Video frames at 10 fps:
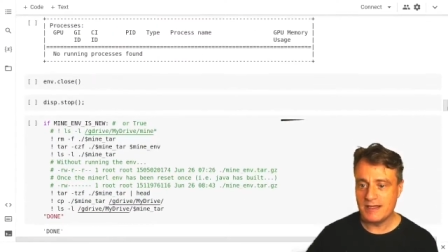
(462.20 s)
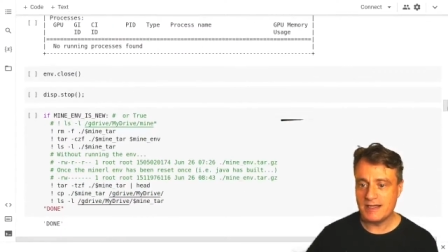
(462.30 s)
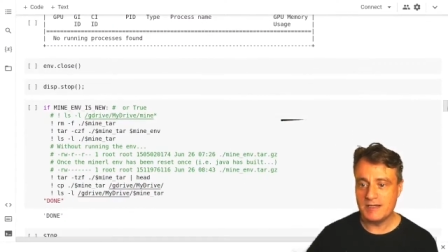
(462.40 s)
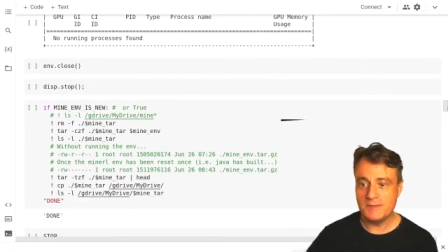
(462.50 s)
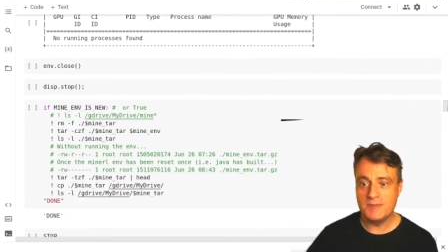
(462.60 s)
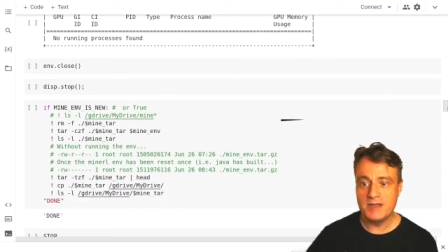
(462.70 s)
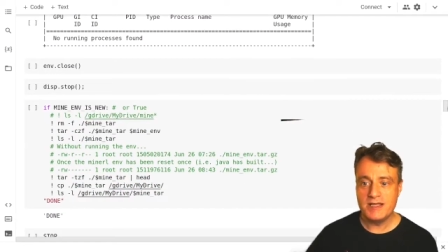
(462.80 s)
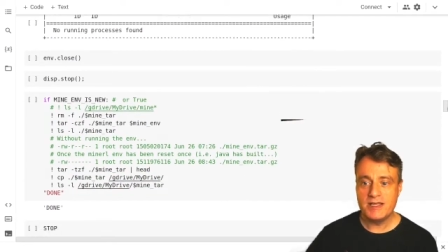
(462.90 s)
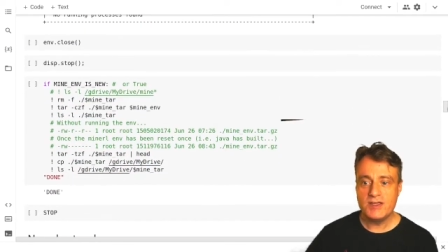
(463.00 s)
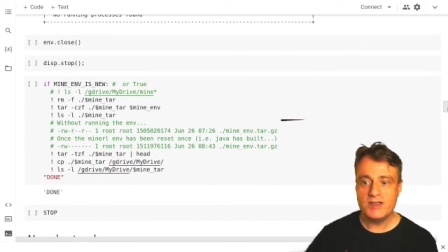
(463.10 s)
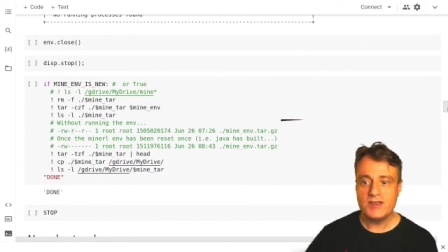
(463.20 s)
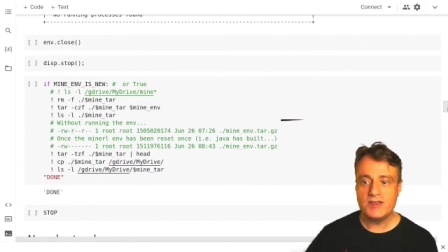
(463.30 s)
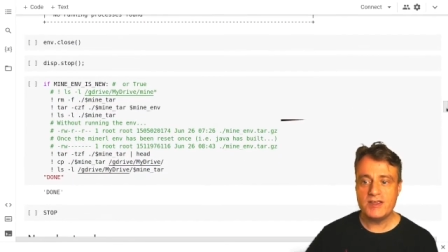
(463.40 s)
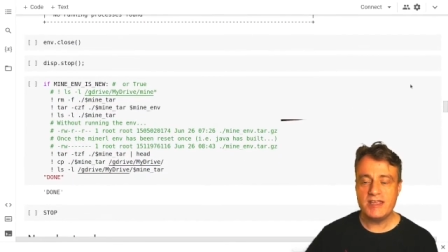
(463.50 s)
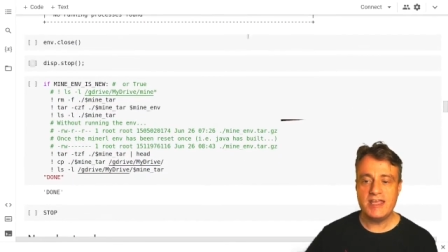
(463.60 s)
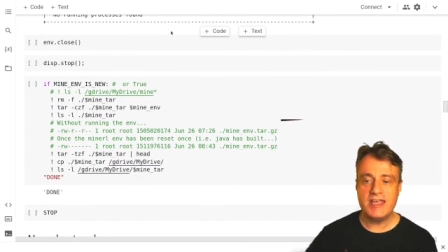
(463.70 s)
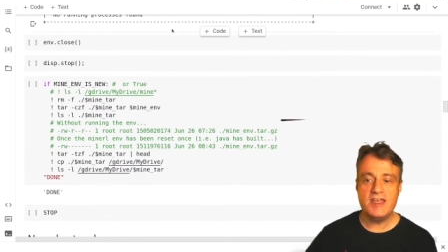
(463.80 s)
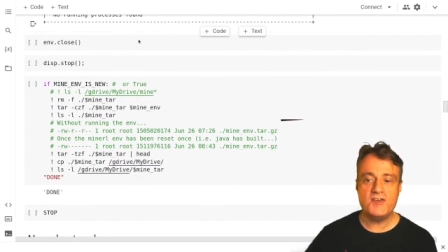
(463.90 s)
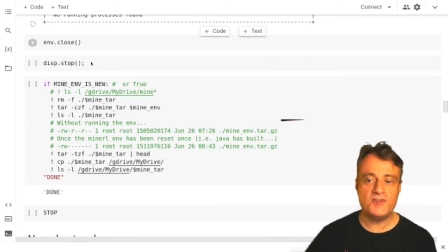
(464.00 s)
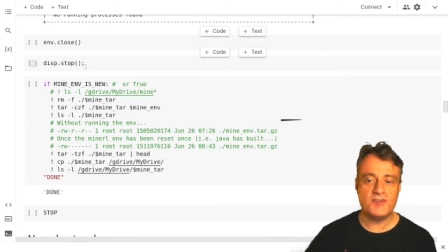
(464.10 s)
um,
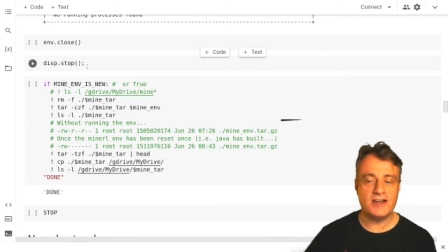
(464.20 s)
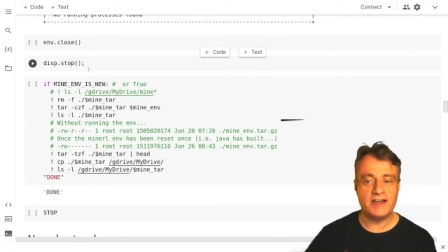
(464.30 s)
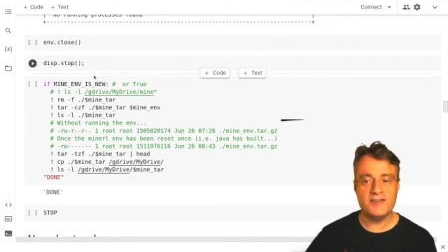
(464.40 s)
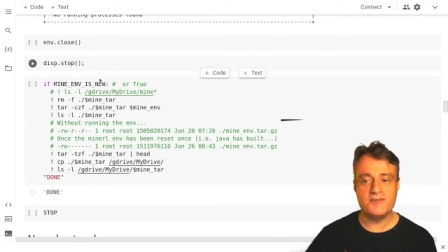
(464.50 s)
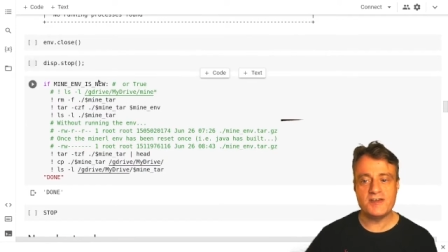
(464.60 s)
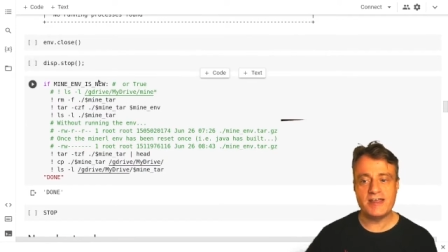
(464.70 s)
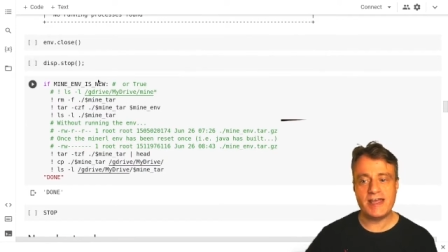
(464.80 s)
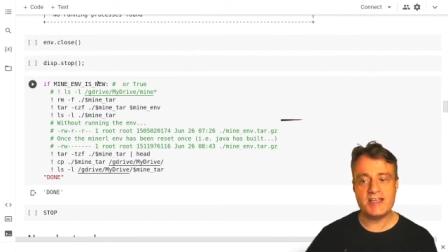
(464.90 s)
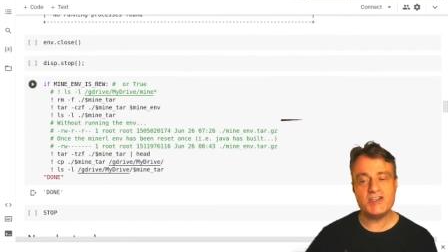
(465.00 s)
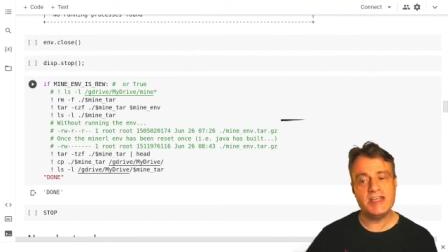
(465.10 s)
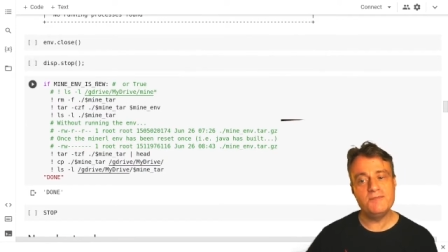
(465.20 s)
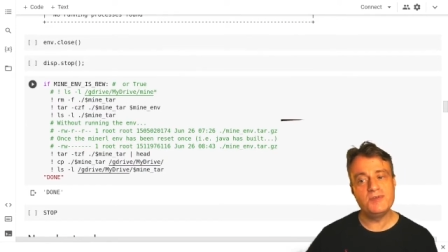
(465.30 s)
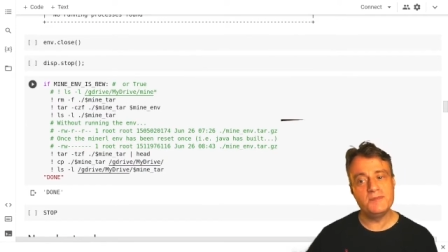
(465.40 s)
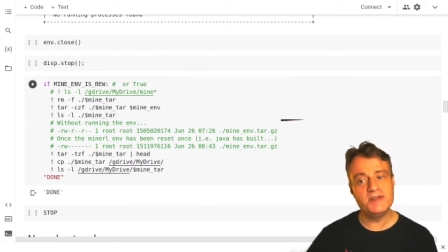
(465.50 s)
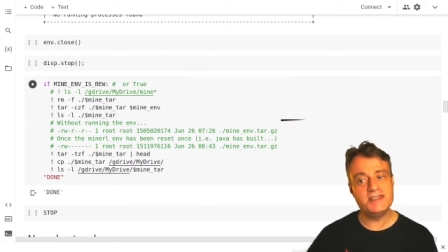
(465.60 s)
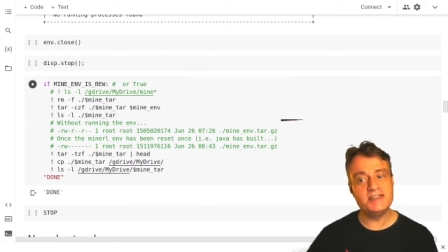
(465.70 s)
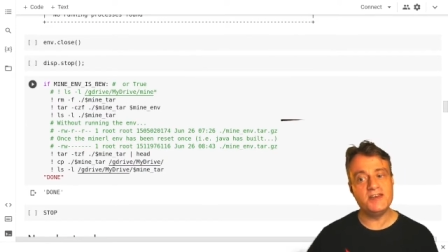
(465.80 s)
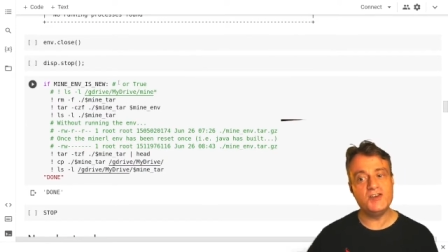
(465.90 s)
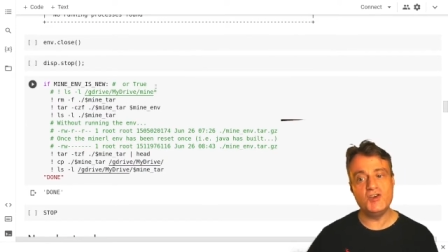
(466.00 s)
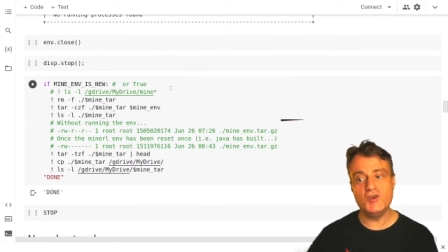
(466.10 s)
if I've actually implemented a
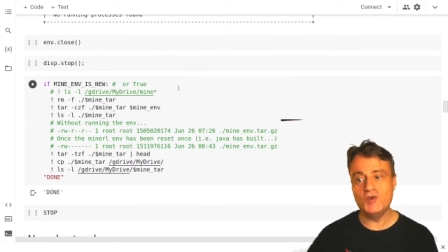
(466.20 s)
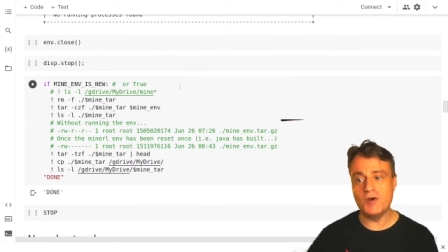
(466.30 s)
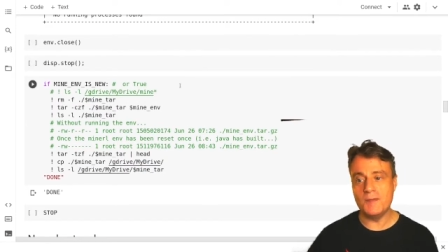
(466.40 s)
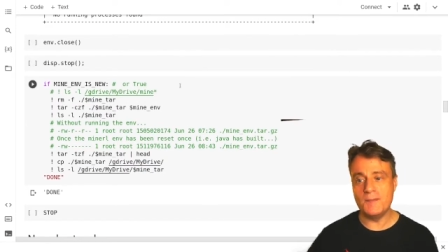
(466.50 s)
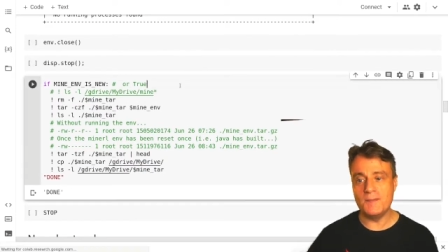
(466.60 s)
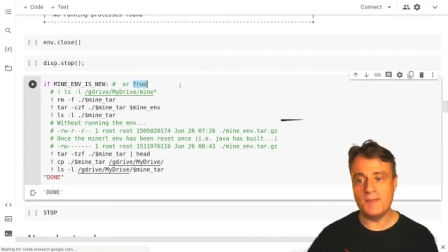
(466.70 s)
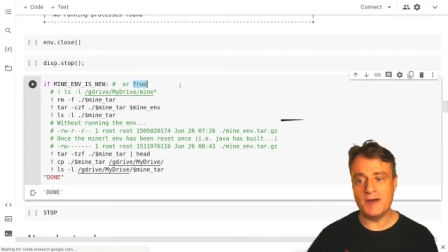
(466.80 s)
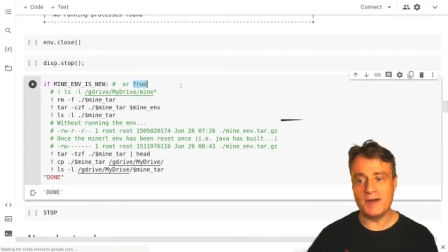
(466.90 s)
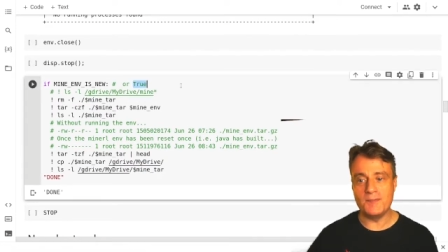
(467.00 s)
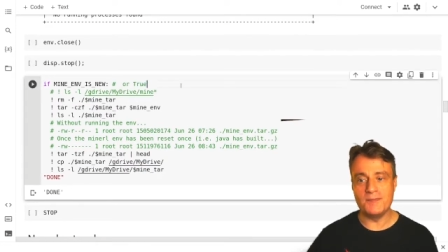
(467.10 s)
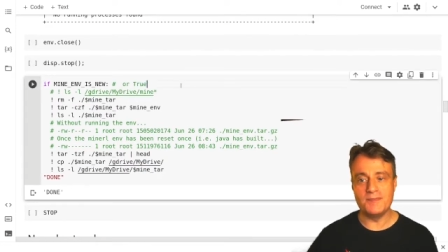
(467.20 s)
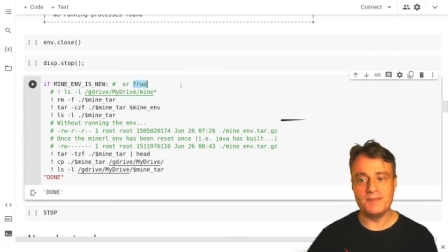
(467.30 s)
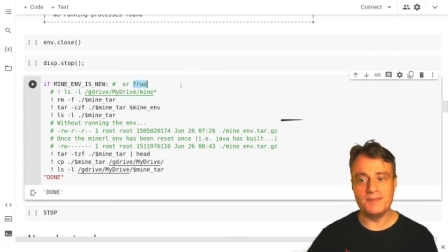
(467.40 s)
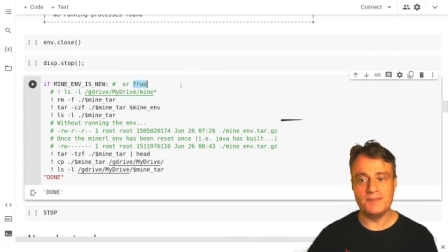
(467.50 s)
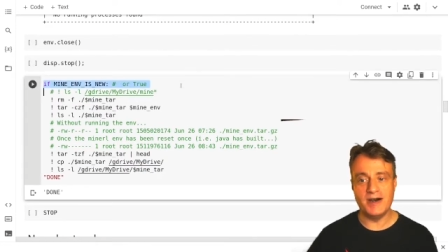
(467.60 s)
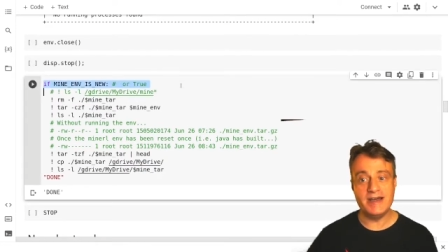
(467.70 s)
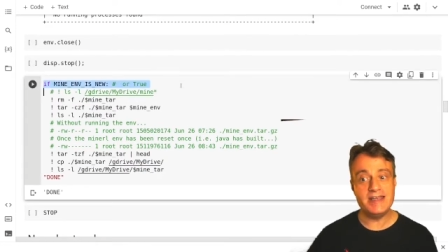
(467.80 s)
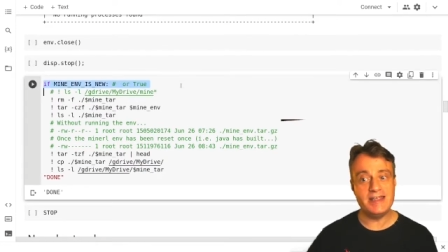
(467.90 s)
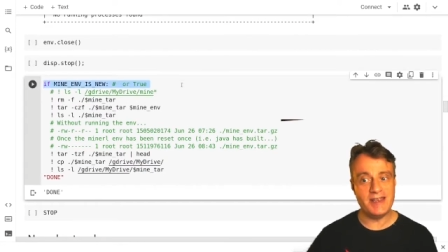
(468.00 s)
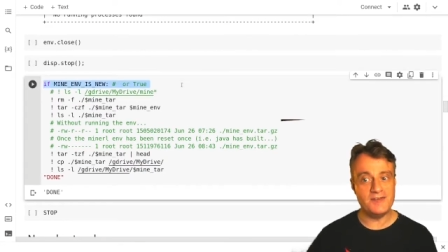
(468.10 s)
new um,
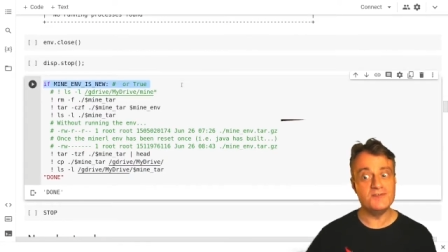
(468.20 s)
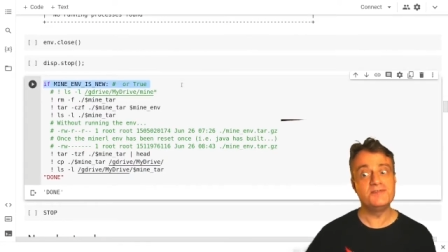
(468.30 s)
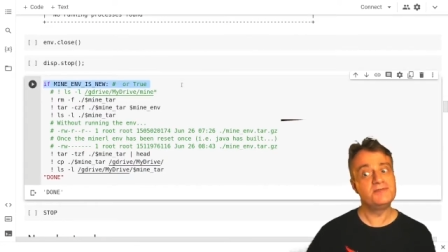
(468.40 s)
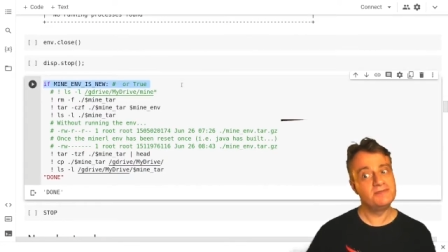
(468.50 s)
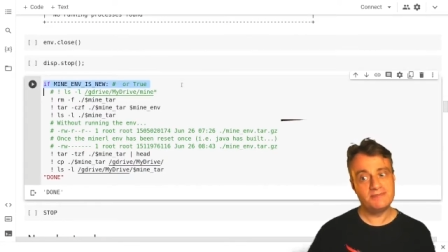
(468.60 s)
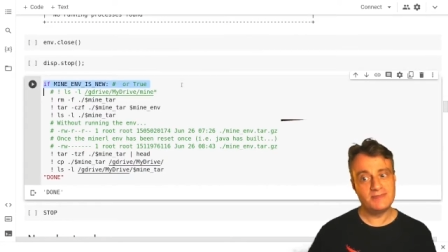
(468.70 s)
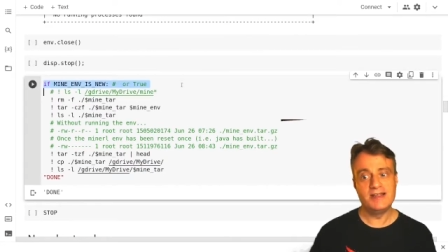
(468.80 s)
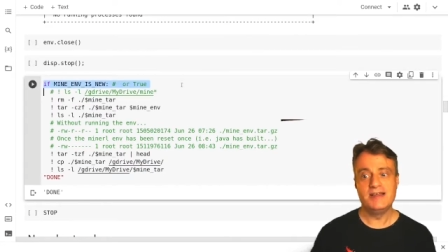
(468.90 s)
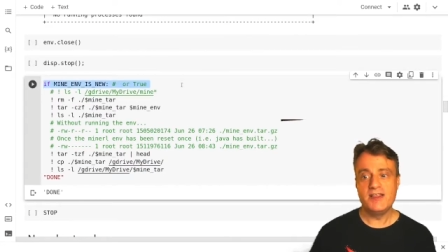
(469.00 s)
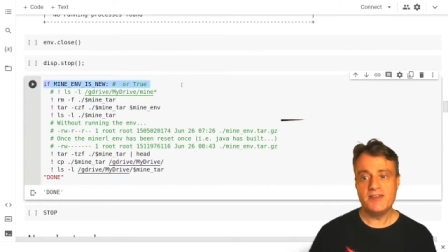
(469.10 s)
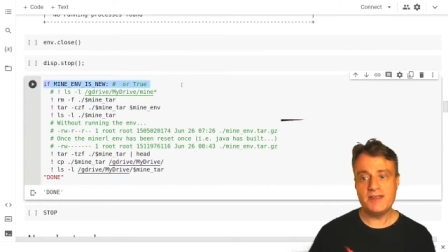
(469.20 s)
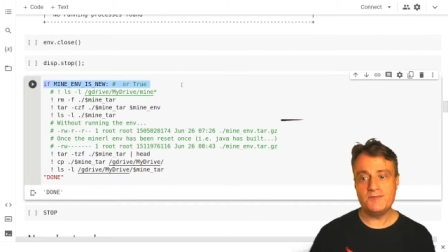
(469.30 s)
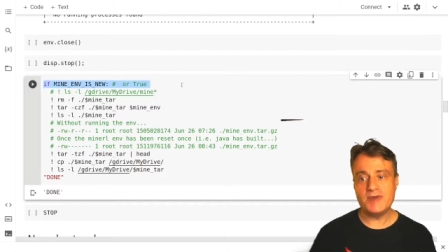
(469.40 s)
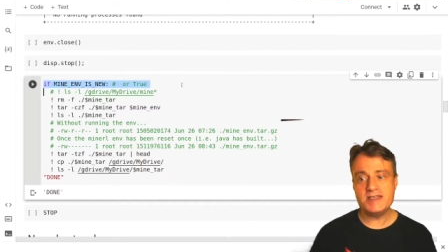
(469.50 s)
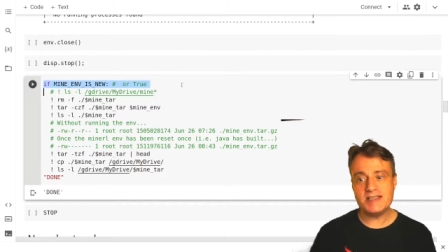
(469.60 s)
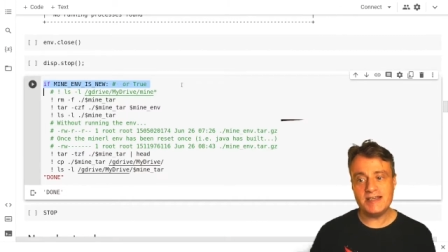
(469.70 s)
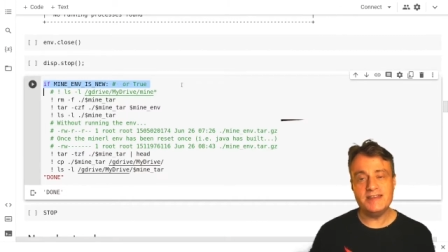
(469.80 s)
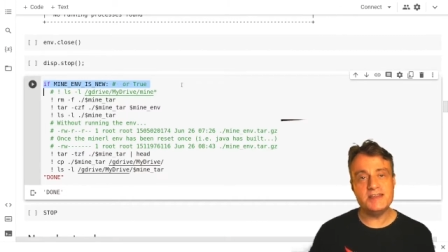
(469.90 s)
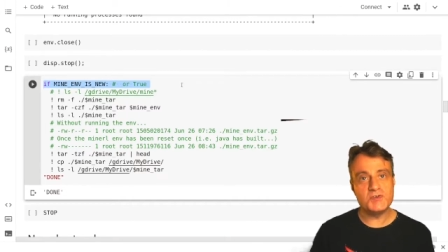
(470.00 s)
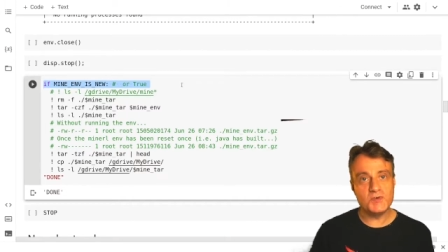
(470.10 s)
mineinv, then basically
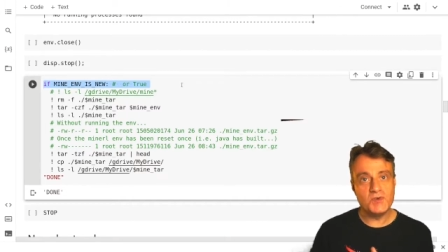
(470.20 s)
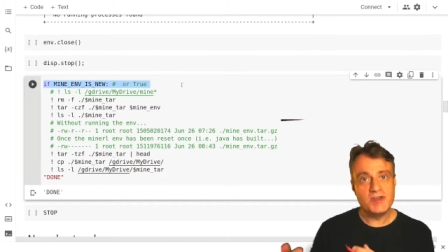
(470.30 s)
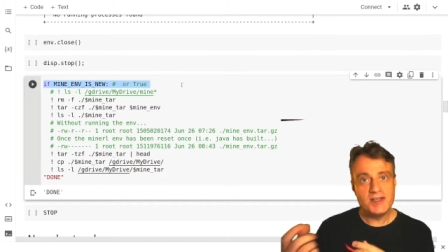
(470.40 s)
this will